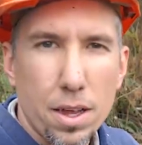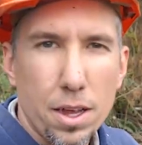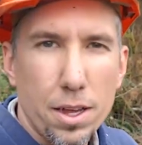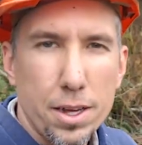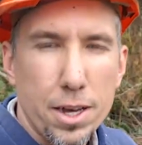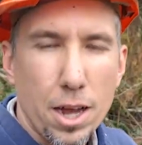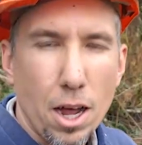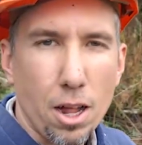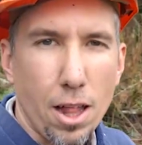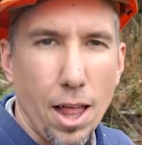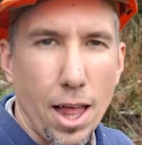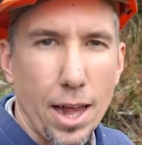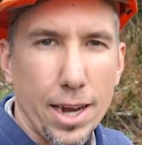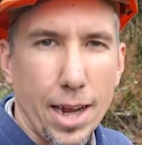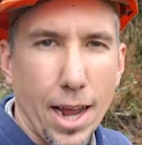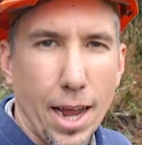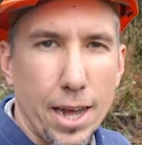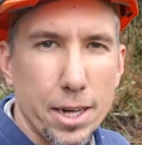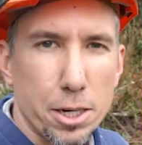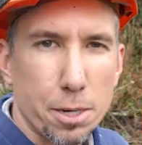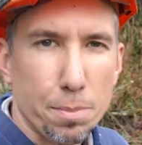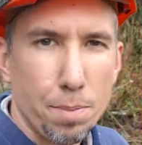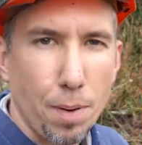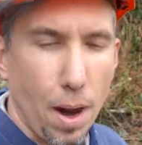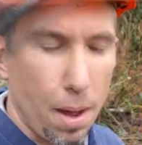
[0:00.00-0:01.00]
Now a lot of
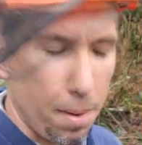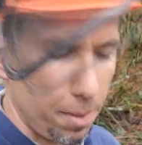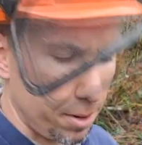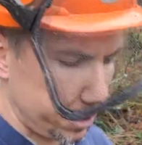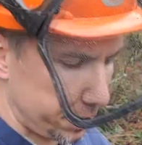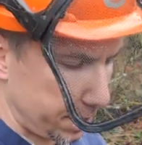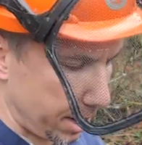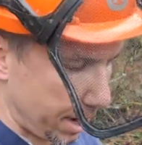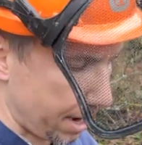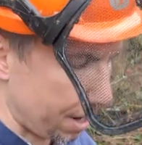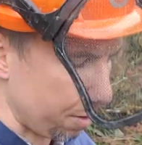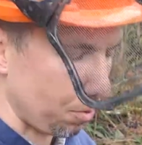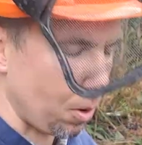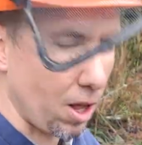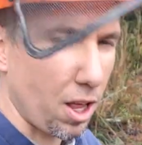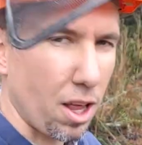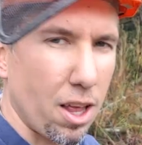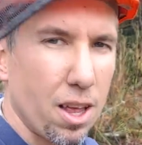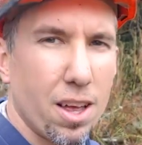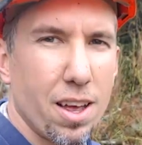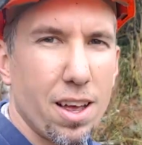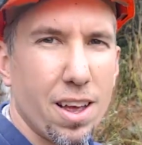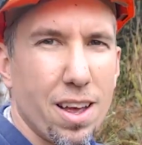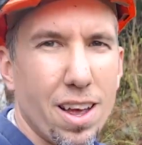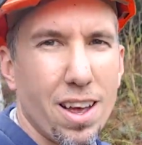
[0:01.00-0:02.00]
guys are probably saying, well,
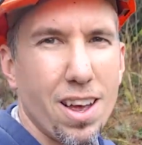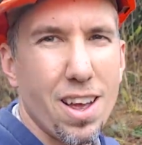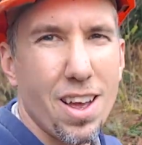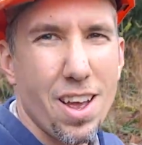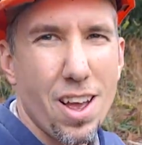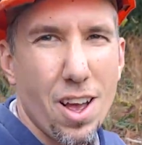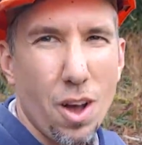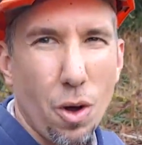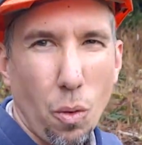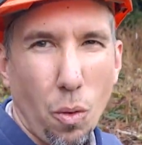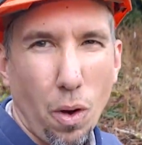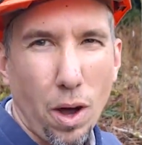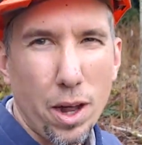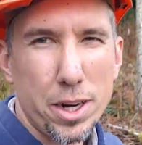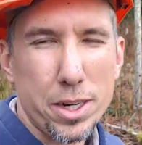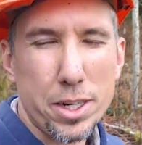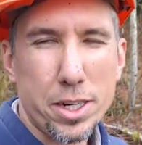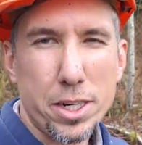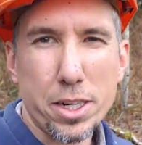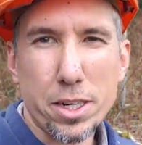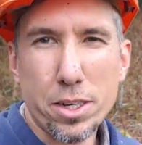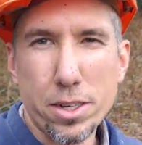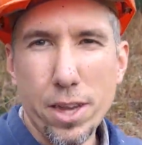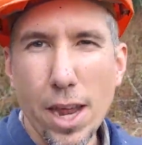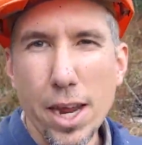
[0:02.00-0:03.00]
why don't you
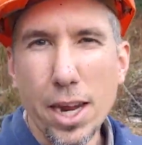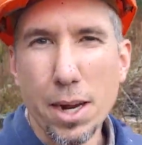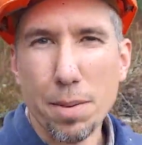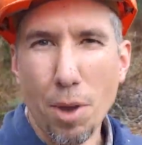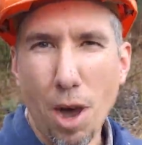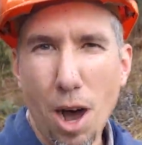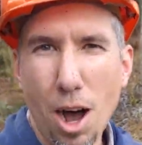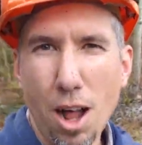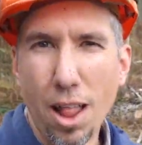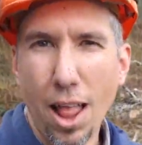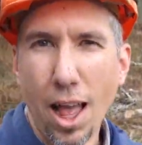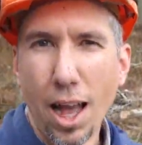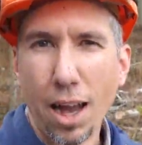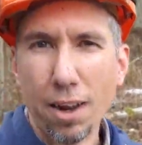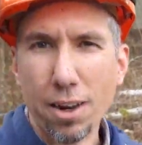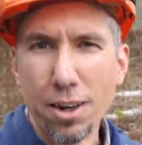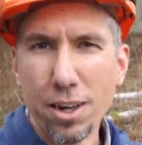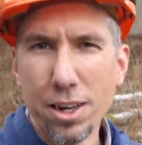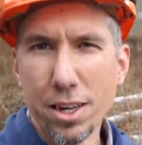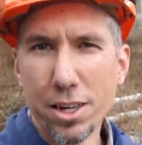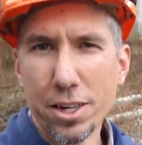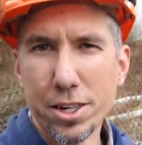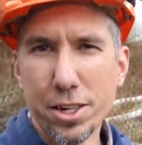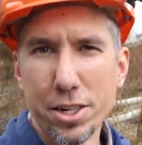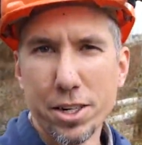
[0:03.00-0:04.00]
just take them all out?
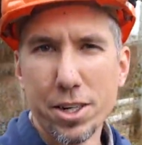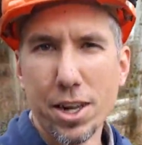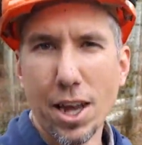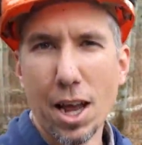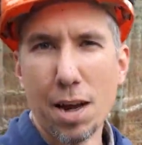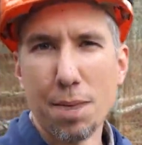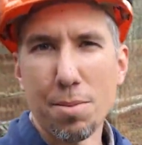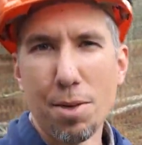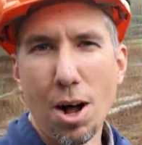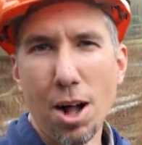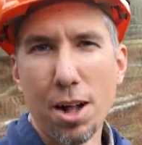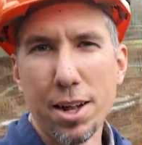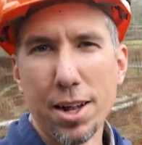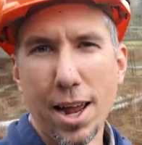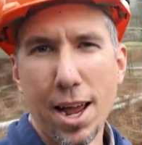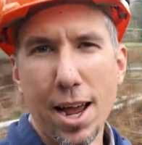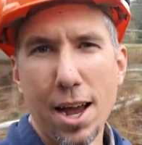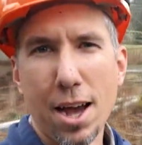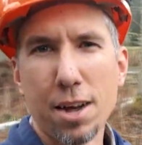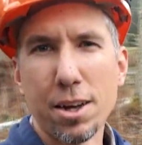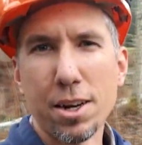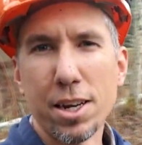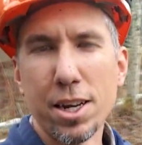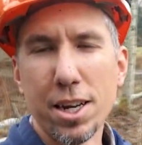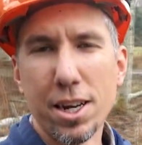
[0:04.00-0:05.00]
Just cut them all
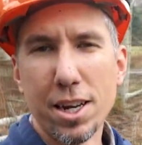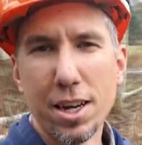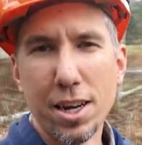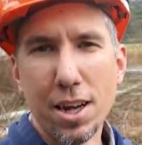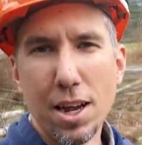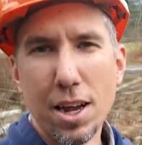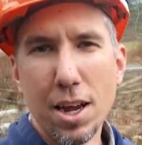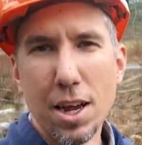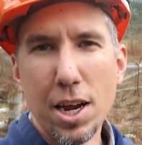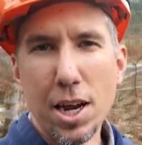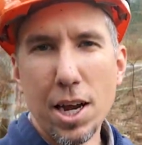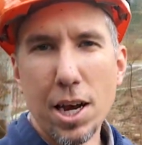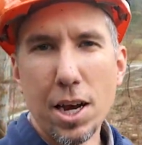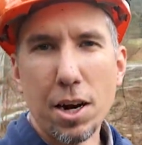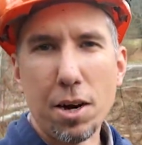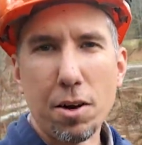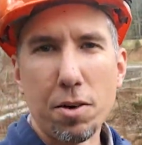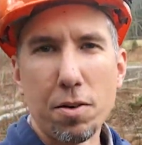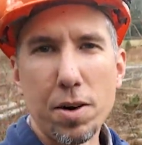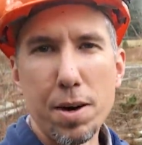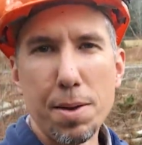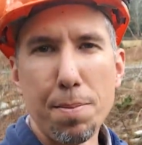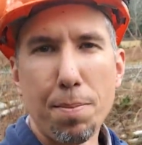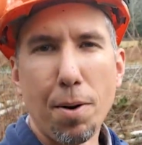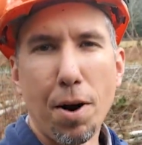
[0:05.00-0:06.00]
down,
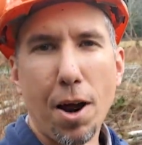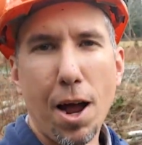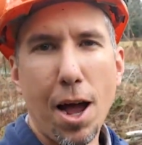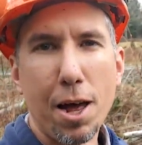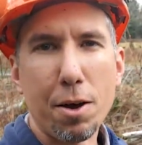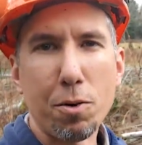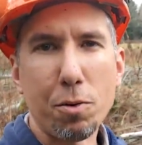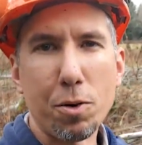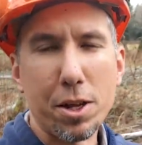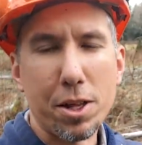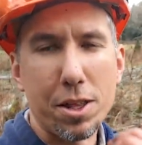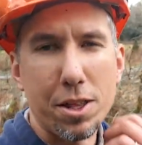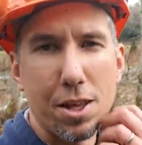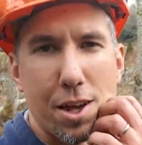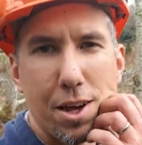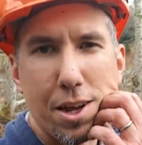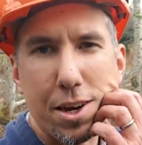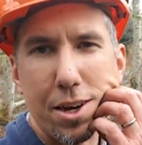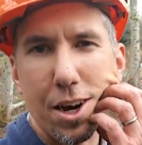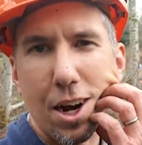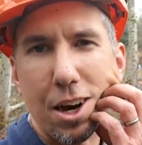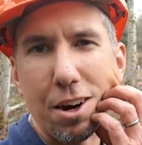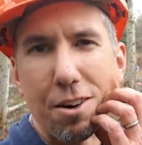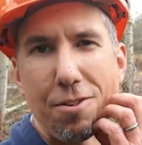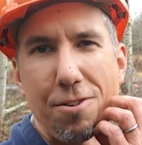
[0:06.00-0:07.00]
reprod with
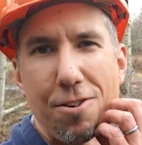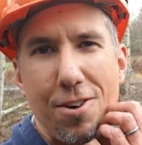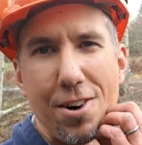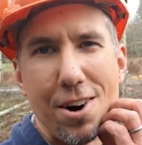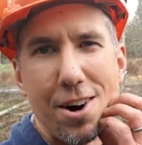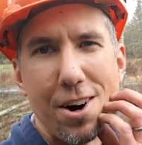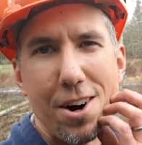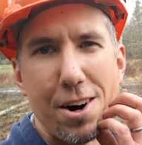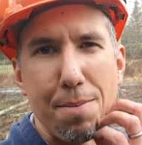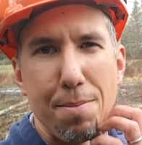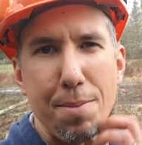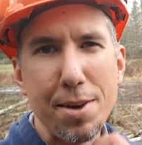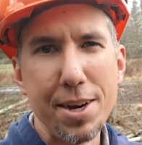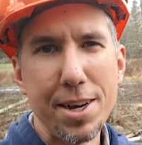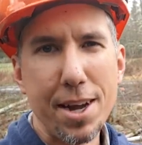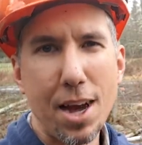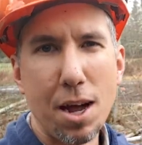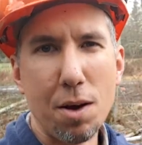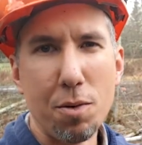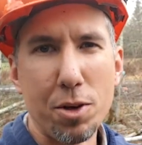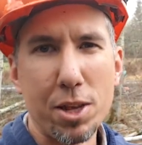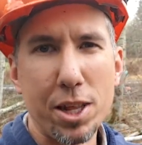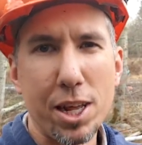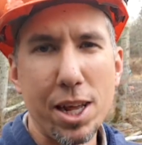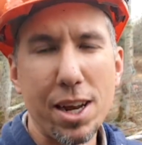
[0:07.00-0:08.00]
Doug fir, and be
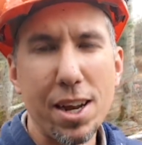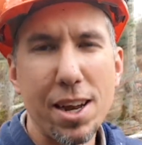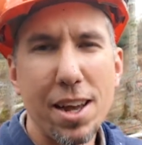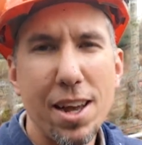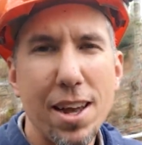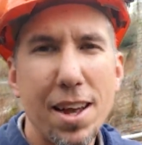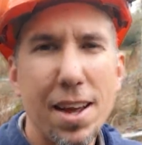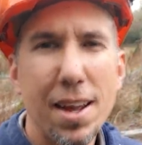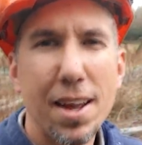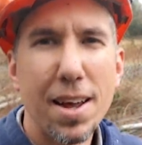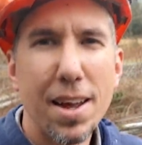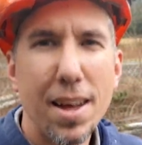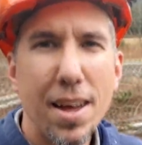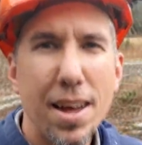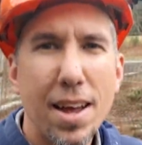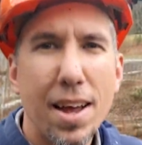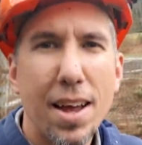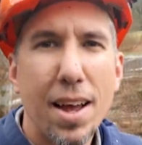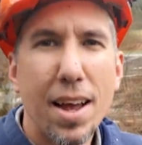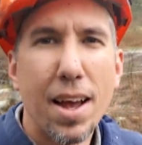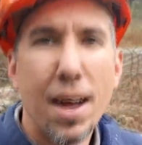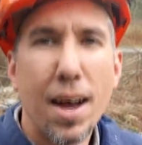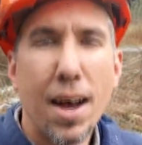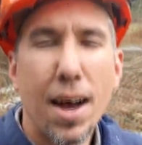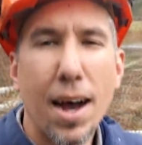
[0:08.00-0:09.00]
done with it.
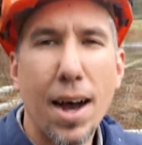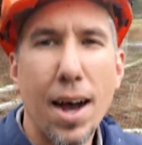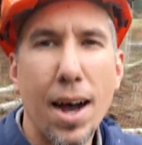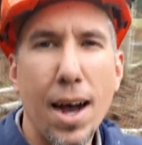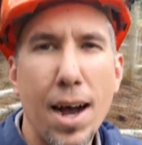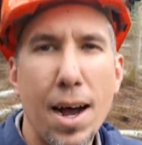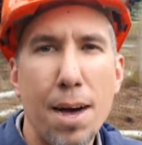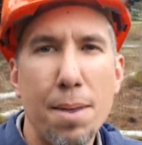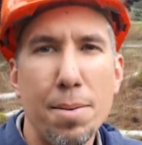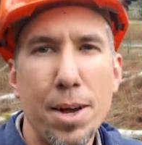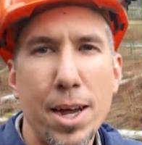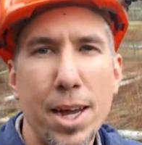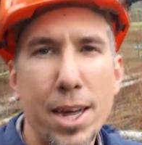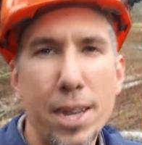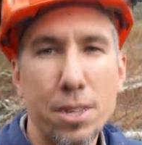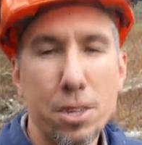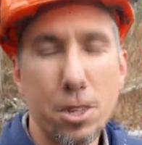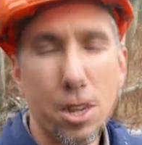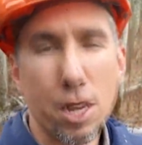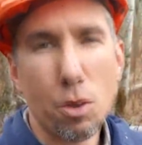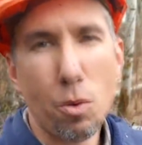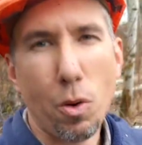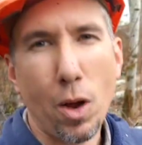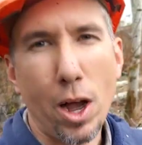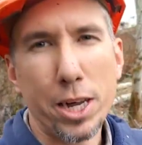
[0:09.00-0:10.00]
Um, it's a
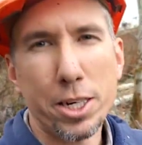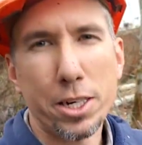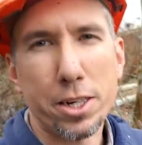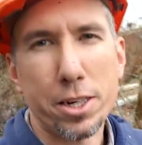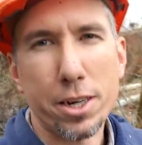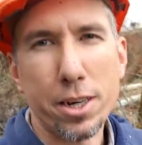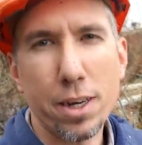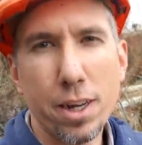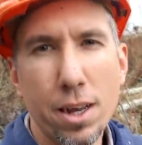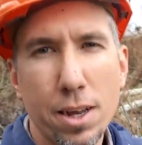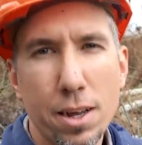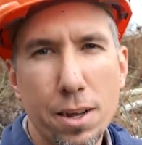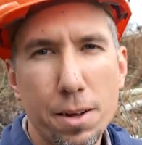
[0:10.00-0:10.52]
good question.